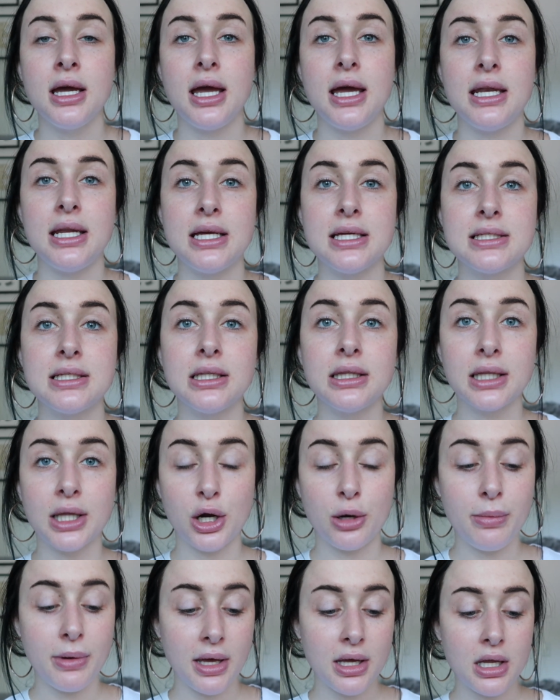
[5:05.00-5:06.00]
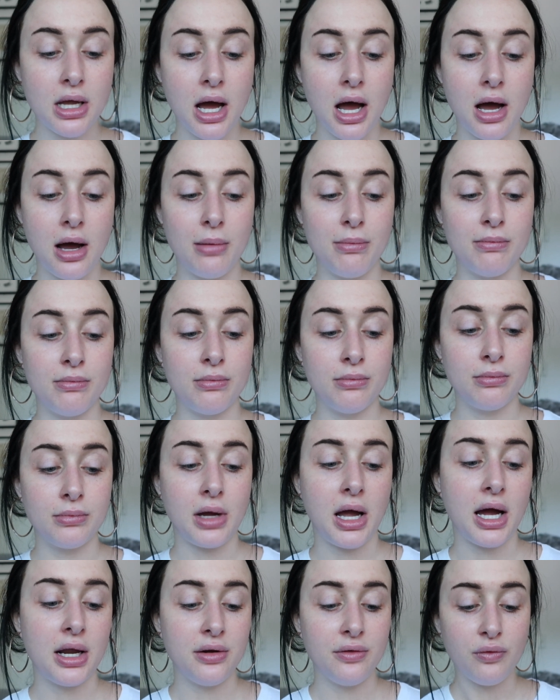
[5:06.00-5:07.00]
It is a little bit
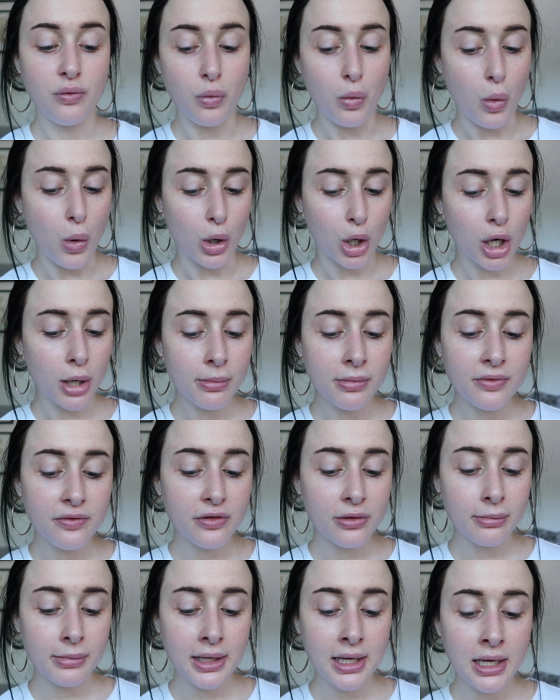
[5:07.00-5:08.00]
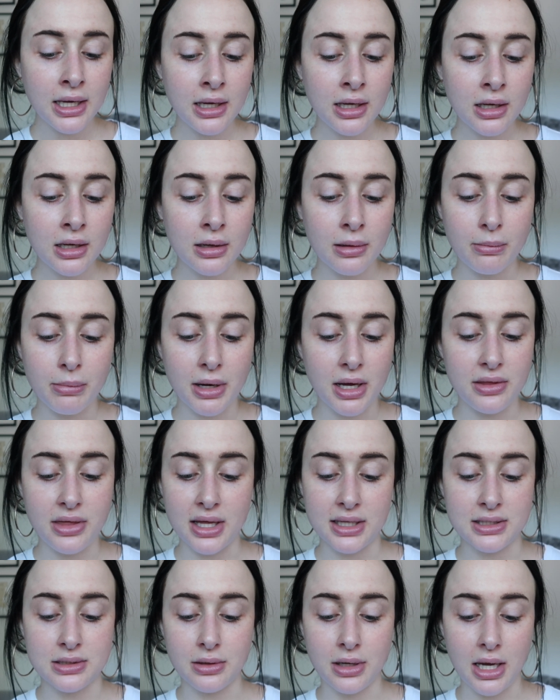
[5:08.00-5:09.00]
kind of warm for me, but
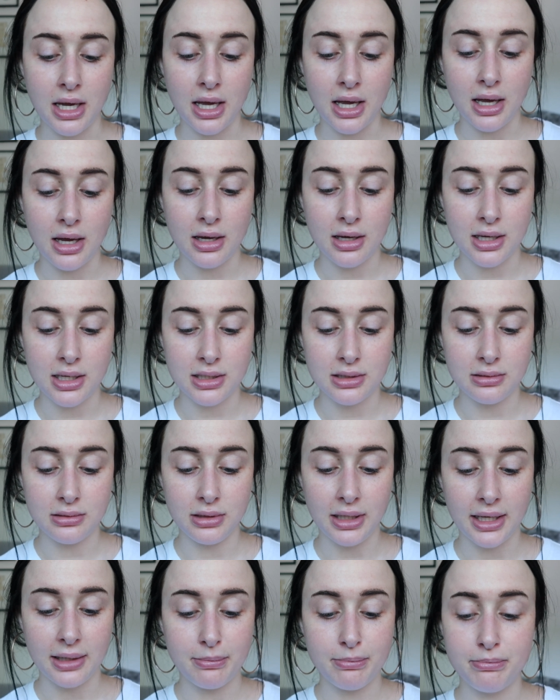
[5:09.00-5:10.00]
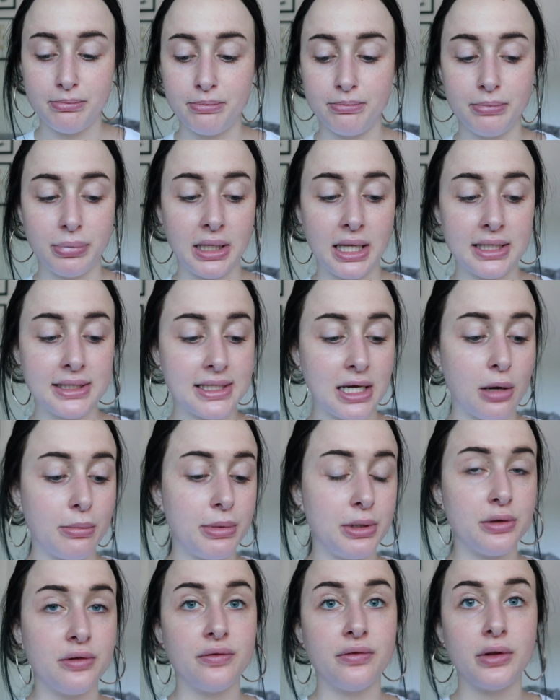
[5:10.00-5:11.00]
that's okay. It like blends out
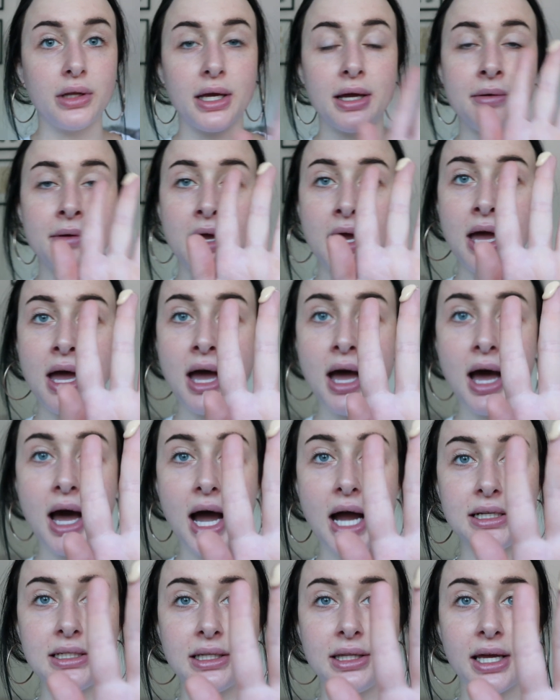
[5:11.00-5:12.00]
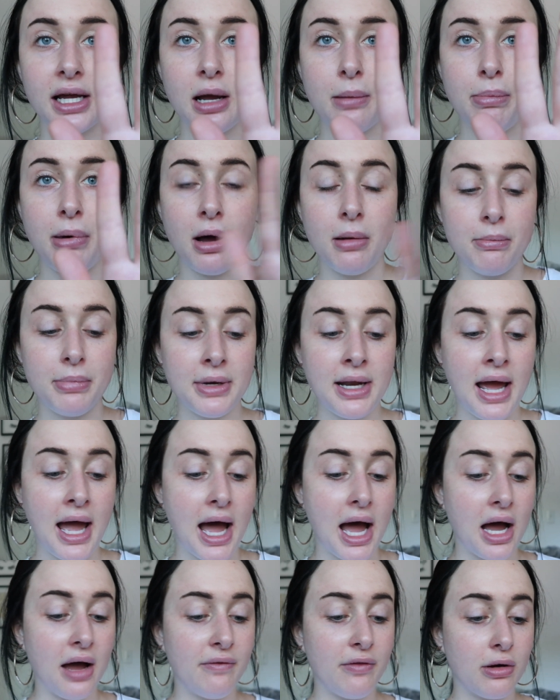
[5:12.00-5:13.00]
beautifully. I did like a pump and a
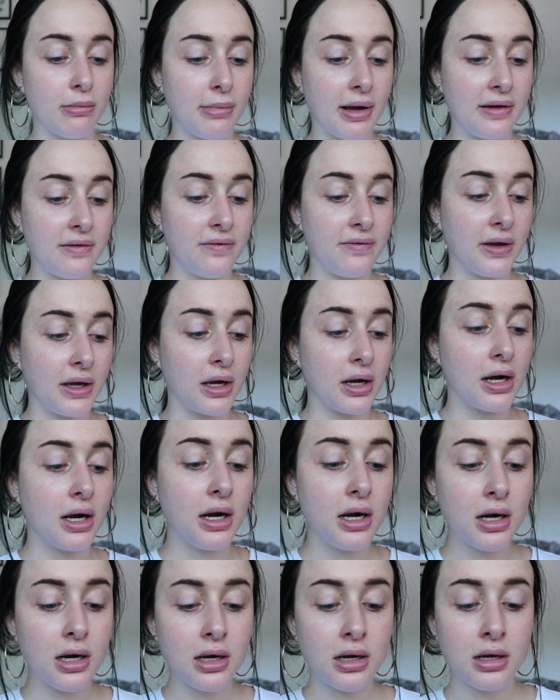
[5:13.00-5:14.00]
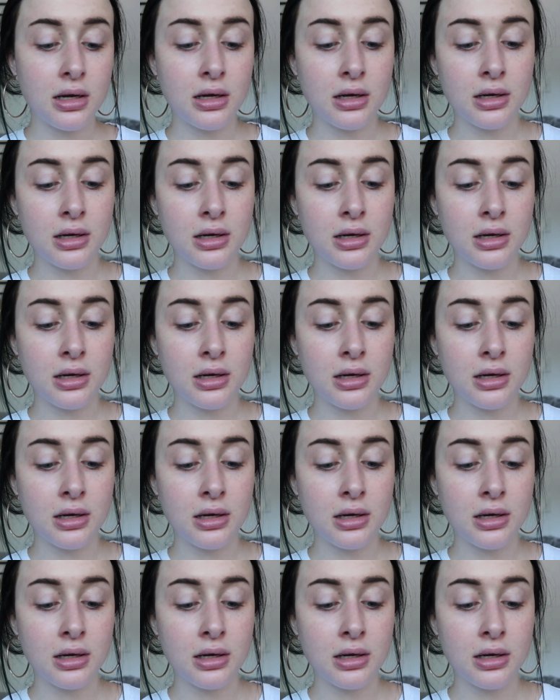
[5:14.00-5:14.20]
half on my finger.